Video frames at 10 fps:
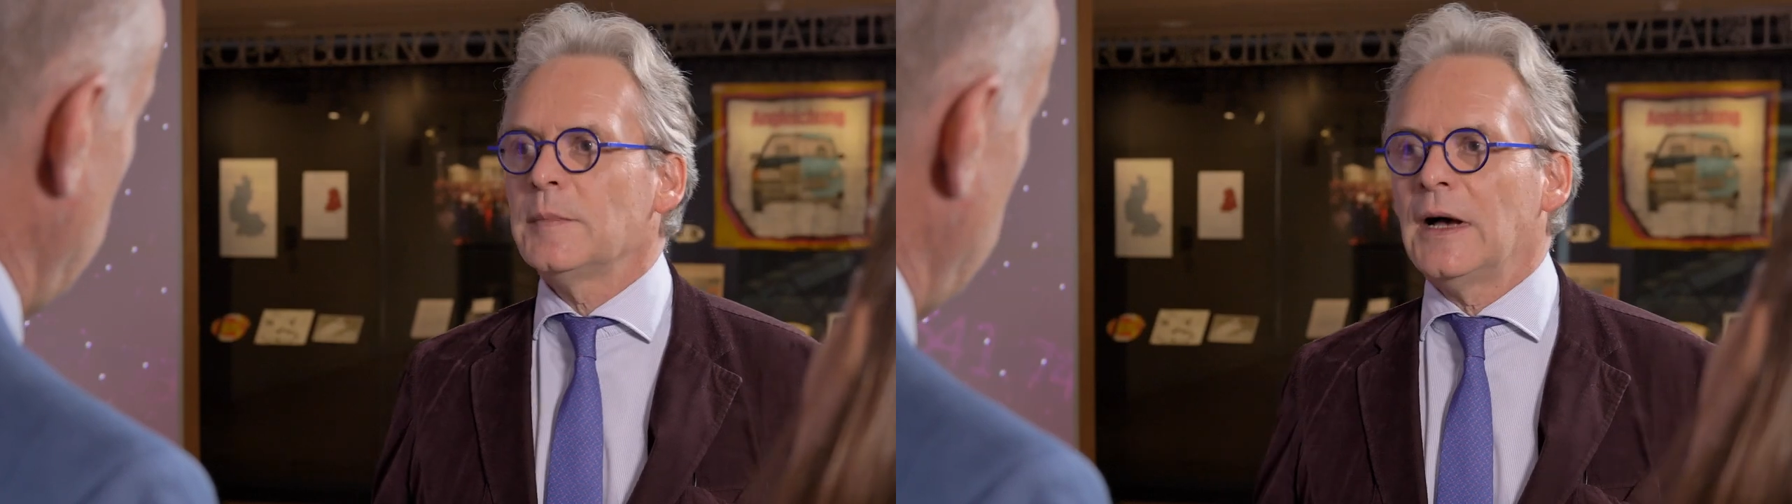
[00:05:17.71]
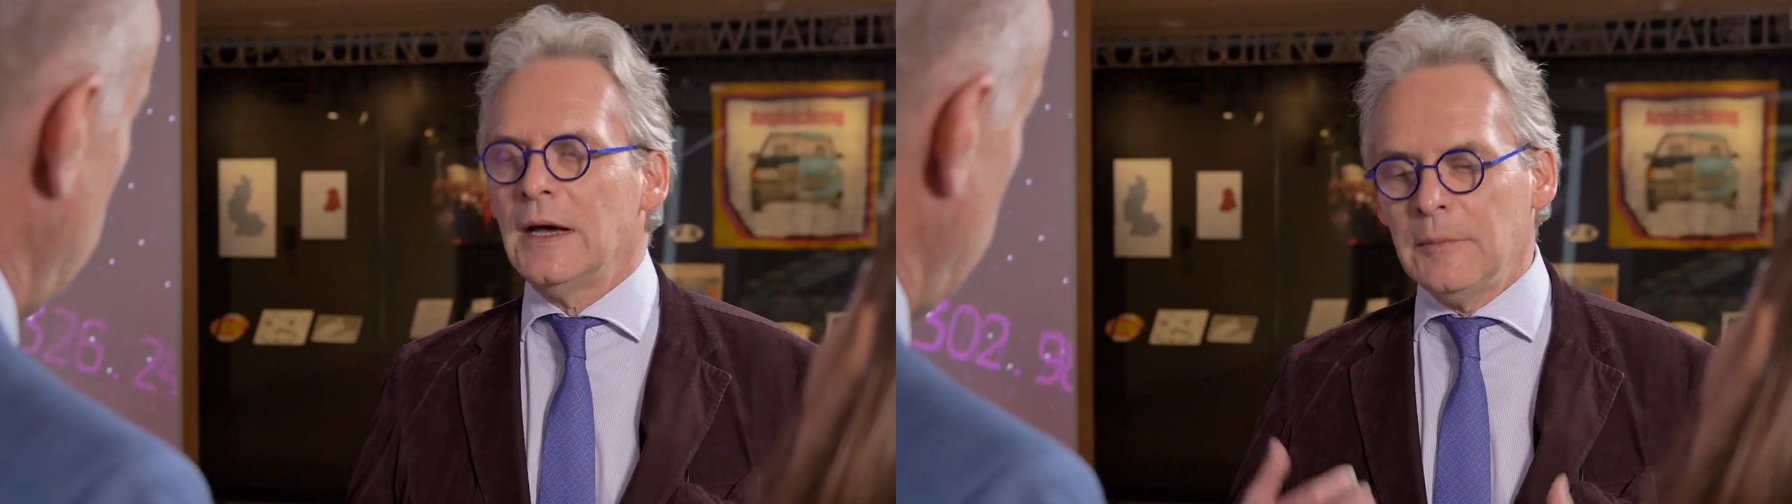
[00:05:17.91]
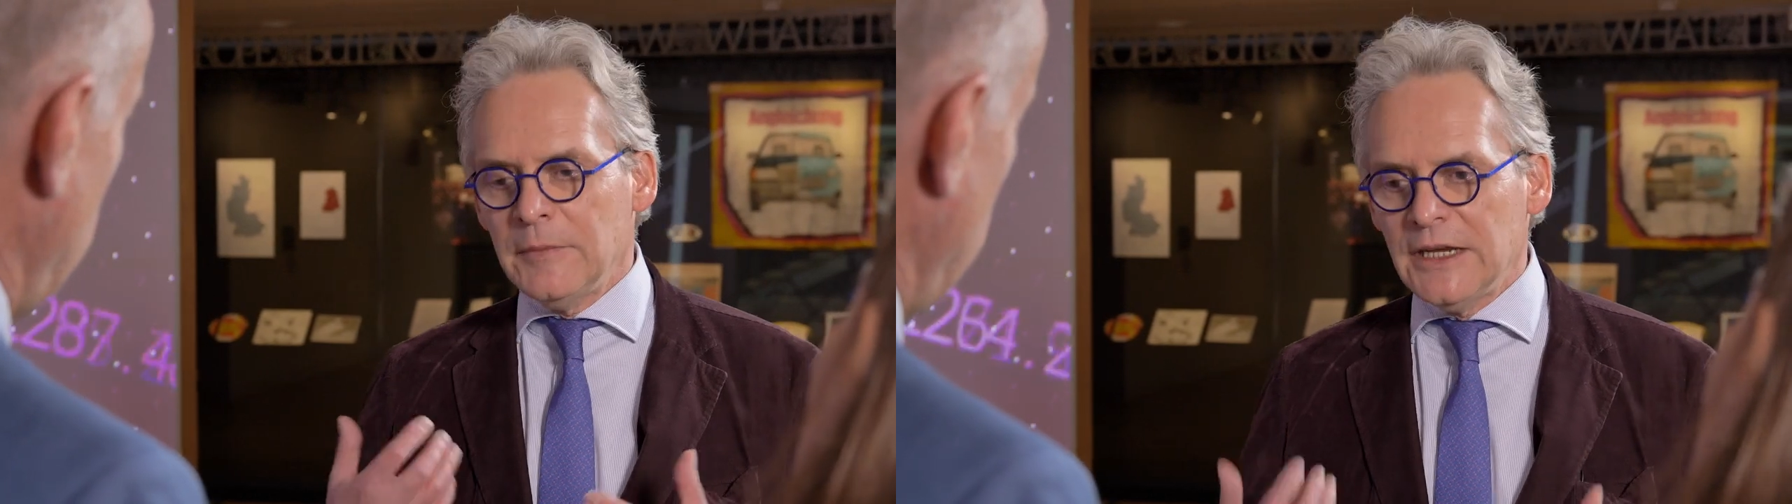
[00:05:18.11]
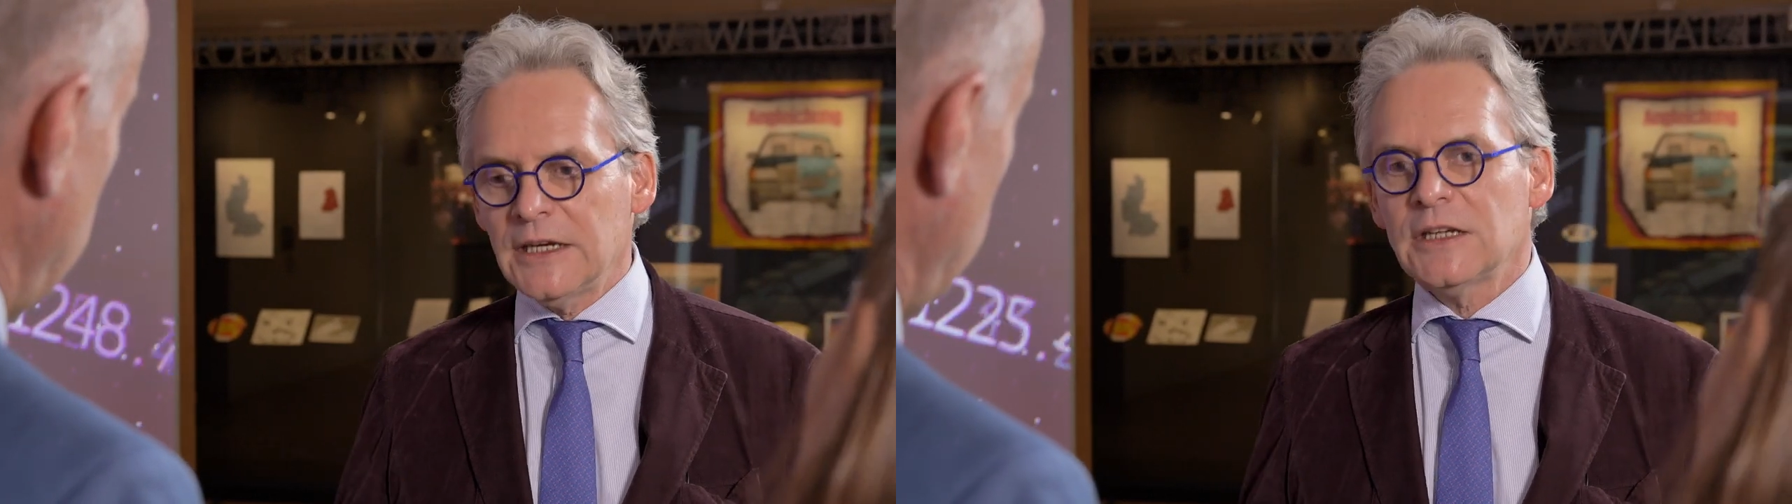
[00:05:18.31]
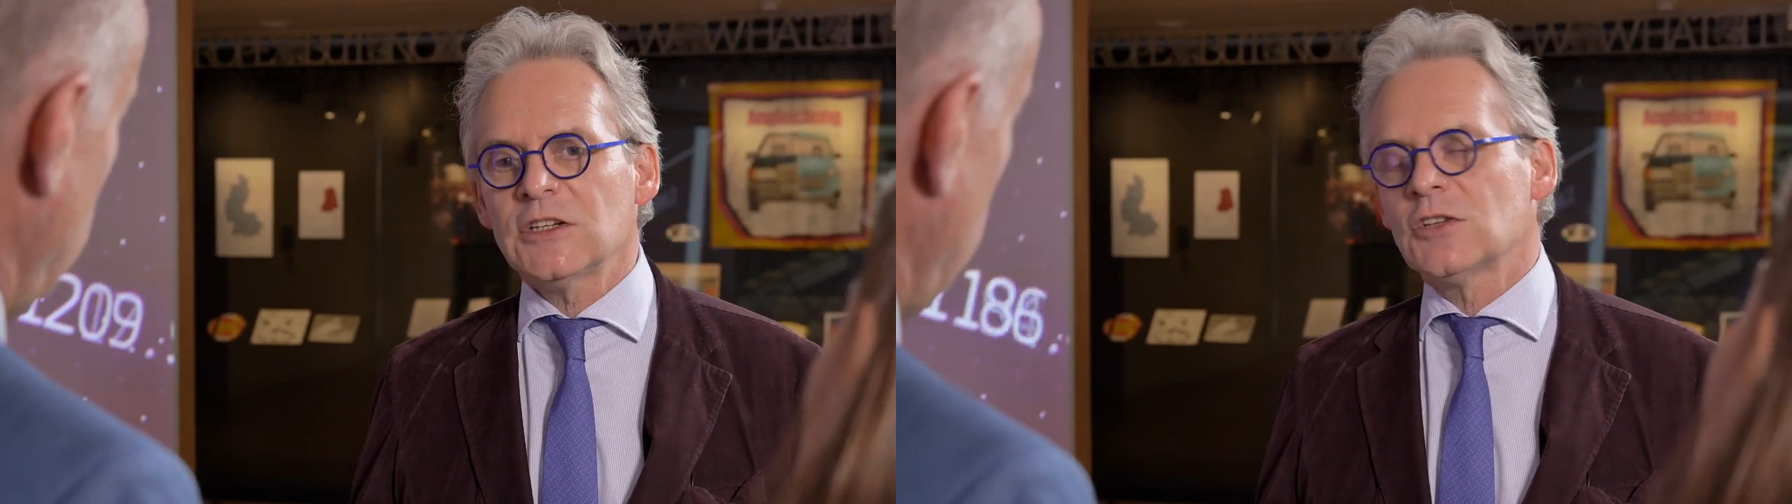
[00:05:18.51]
by
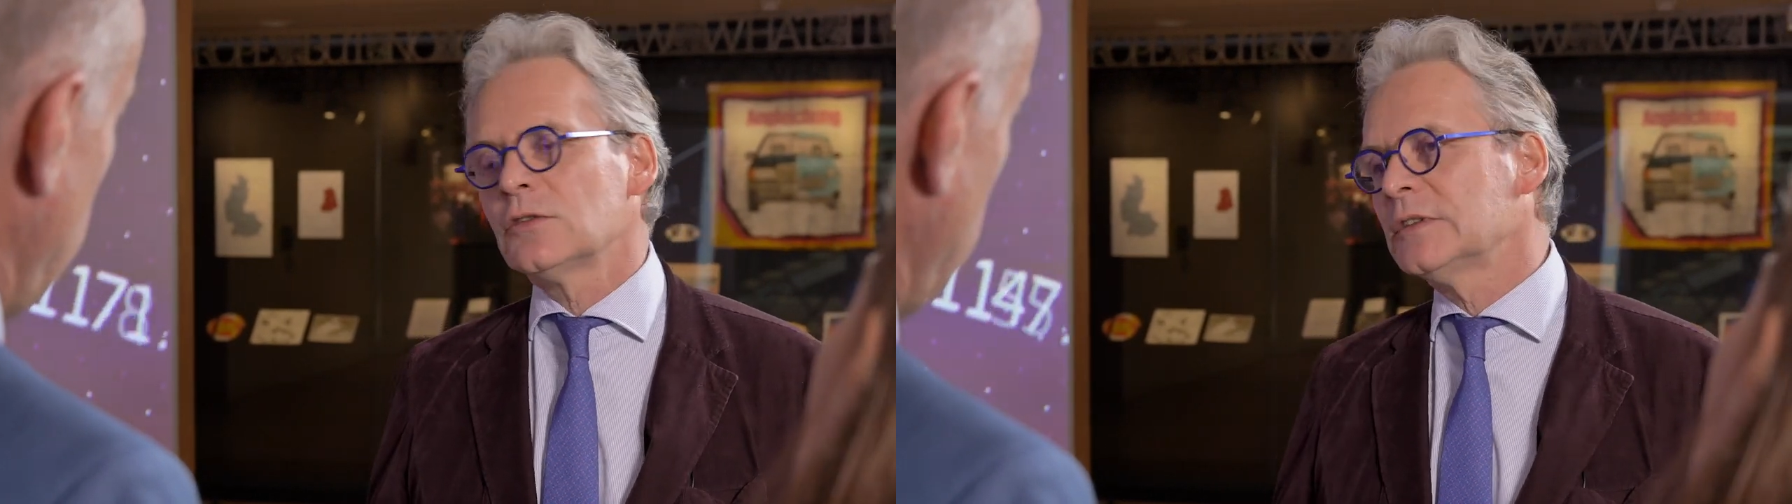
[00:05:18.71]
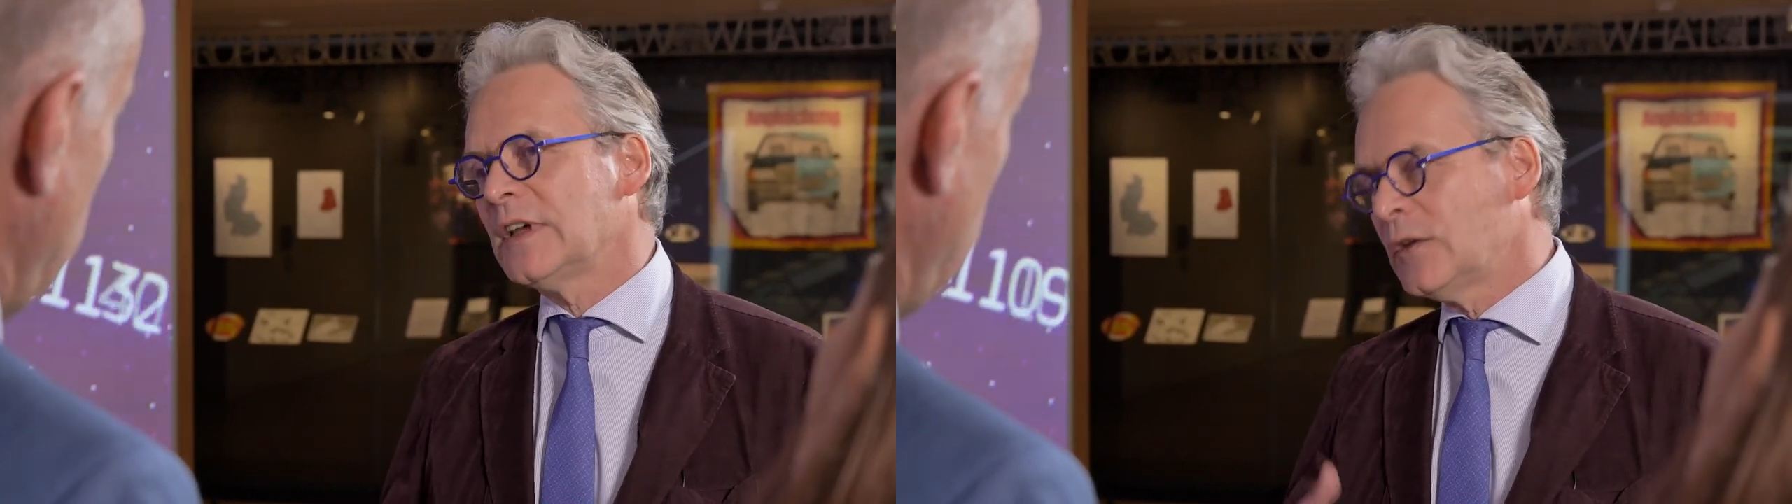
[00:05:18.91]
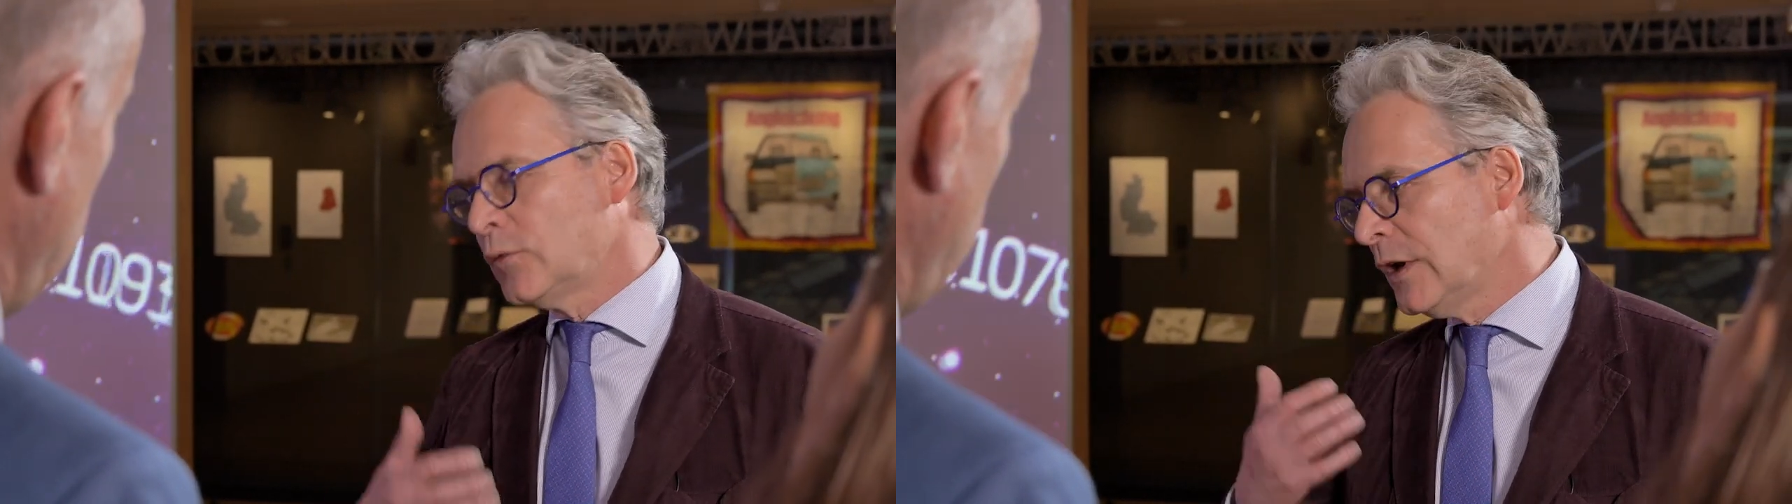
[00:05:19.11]
making sure that